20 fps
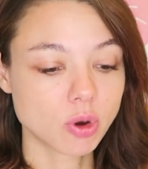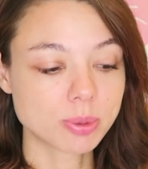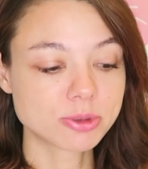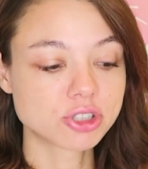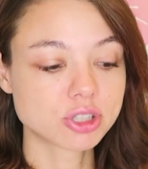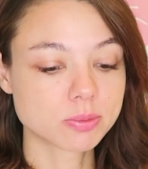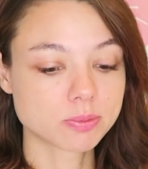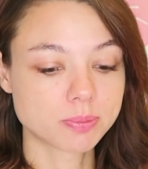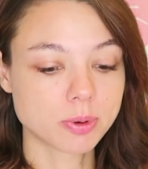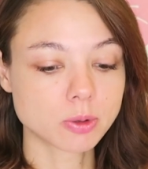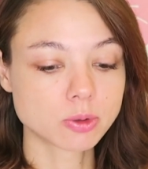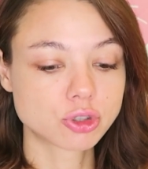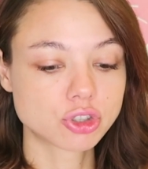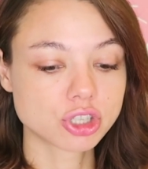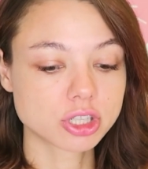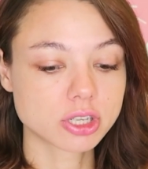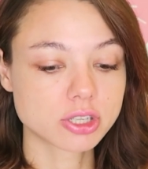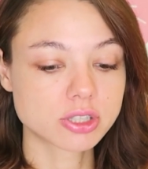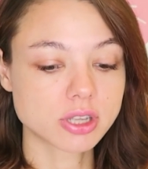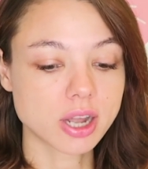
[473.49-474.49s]
So what we
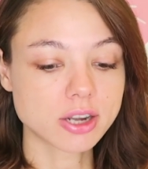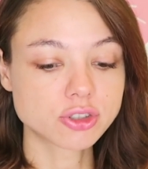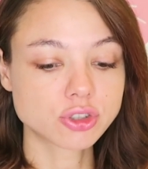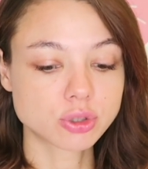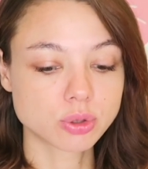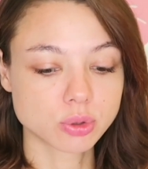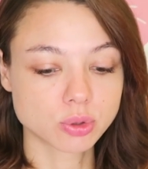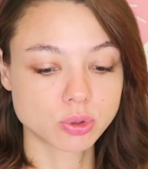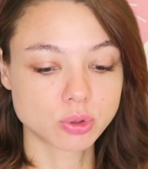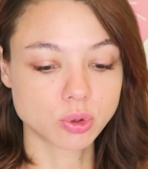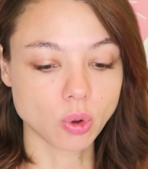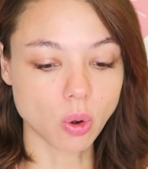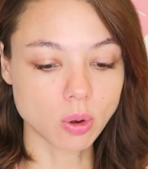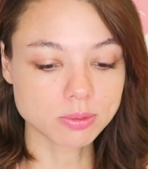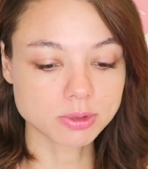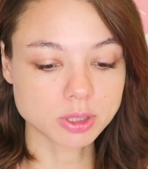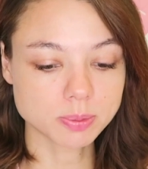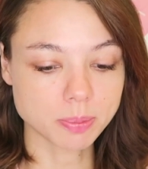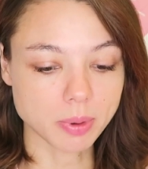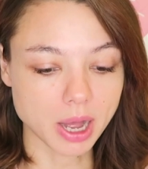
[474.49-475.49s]
see here,
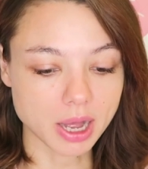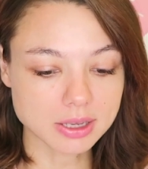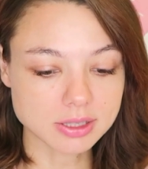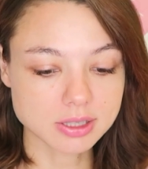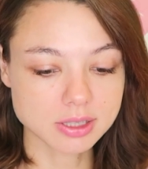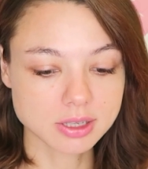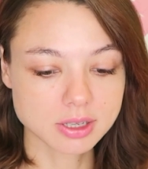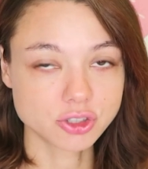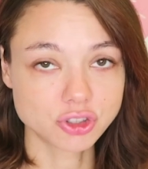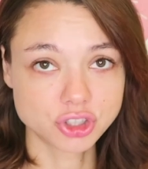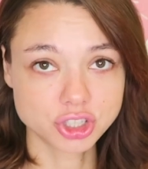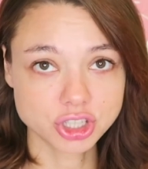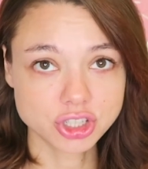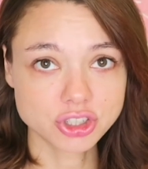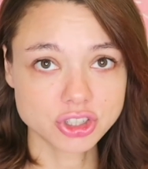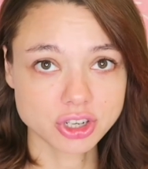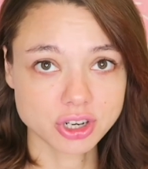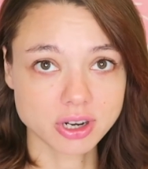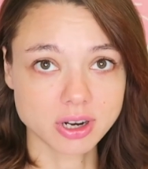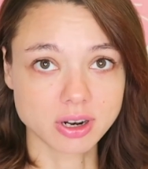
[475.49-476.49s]
Tom saved
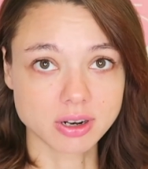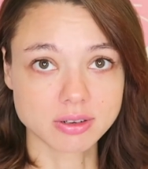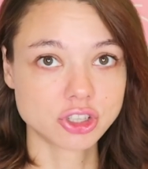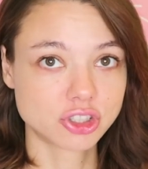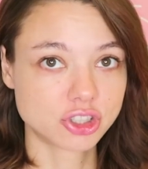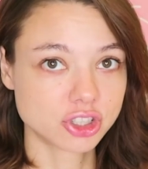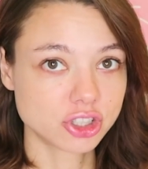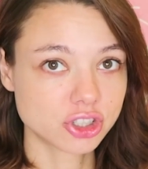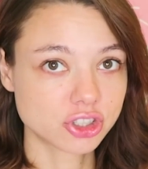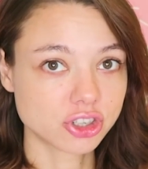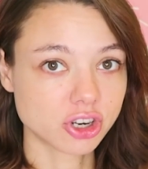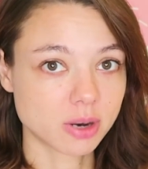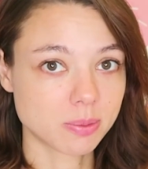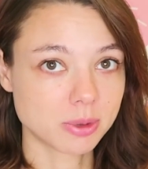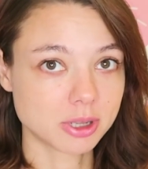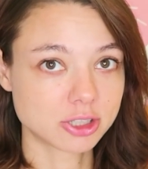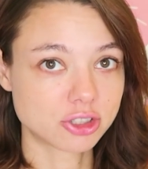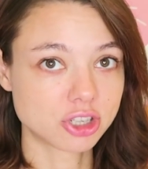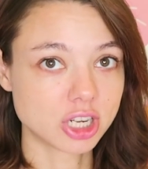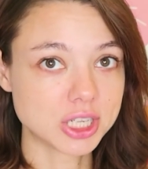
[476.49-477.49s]
Ginger, our
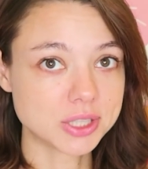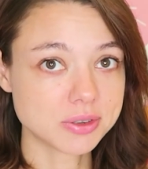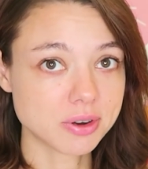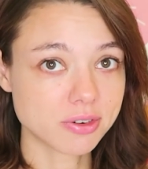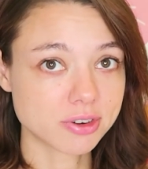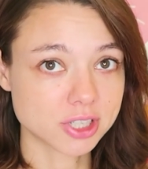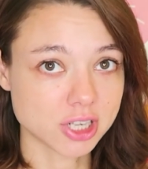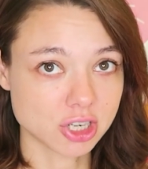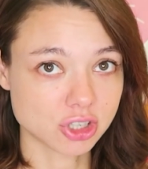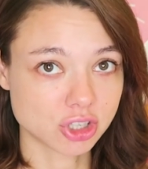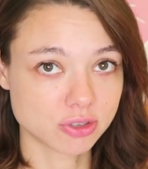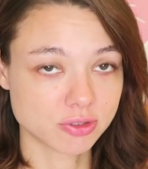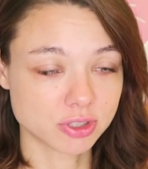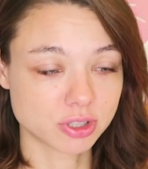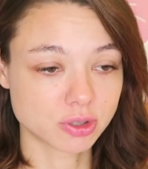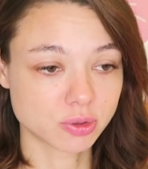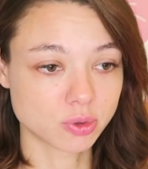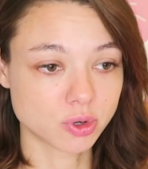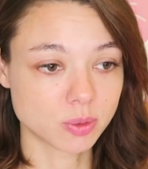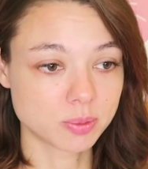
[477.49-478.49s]
silent boy
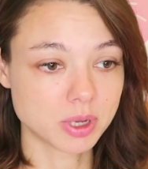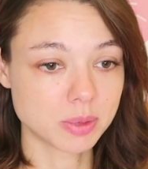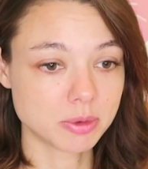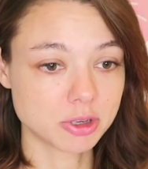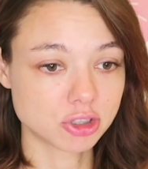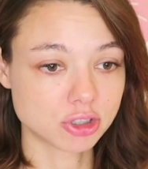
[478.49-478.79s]
Ginger.